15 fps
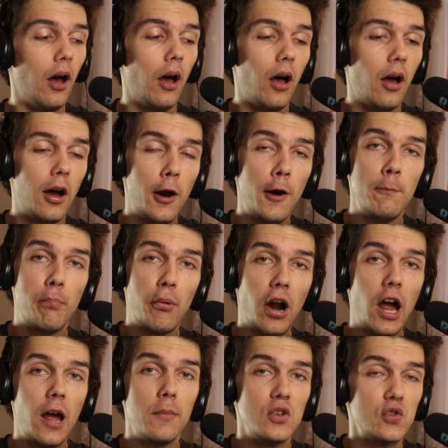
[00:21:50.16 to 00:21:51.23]
Her
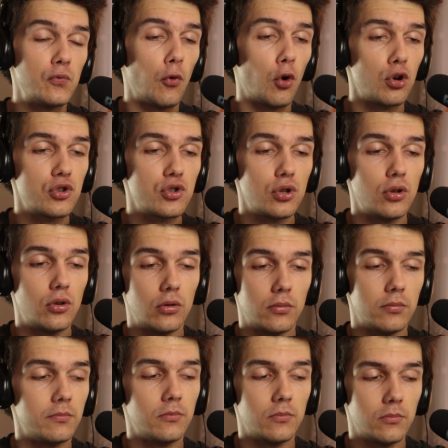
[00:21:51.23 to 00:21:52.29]
prime is for
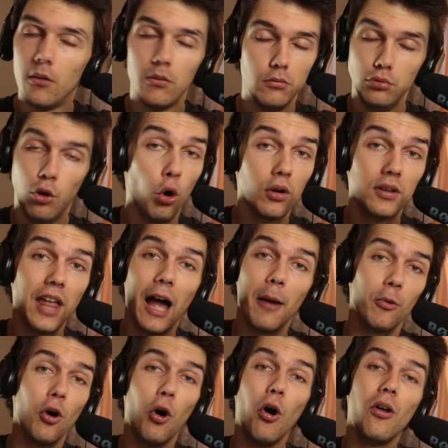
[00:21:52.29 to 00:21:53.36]
sure a long
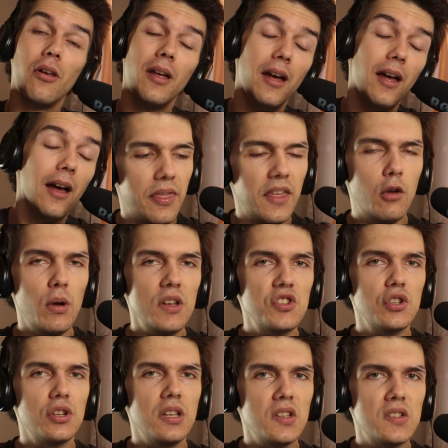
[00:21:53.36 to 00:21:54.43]
time gone. The
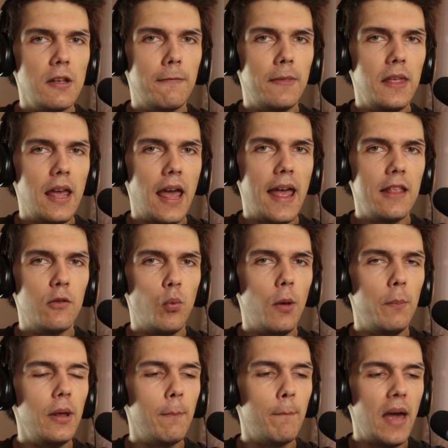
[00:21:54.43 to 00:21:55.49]
question is if the end will
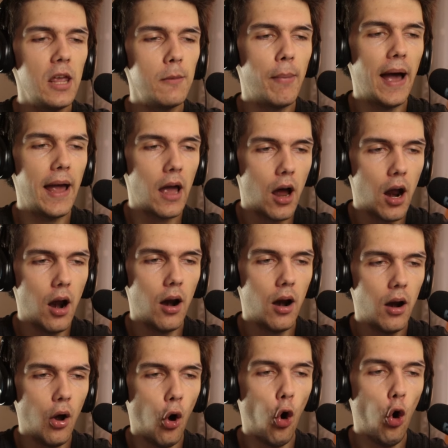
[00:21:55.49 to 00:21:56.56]
be made by
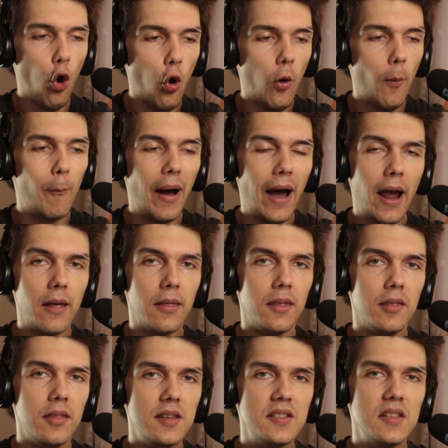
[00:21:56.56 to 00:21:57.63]
her or by
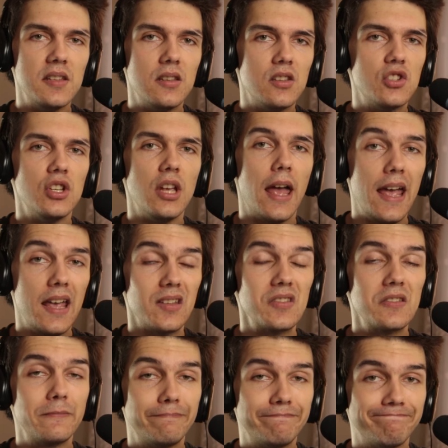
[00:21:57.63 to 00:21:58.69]
the diseases she
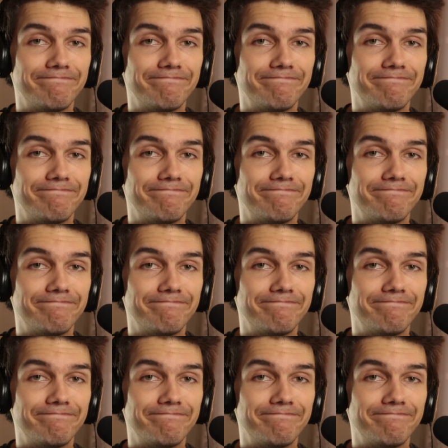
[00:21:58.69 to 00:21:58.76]
has.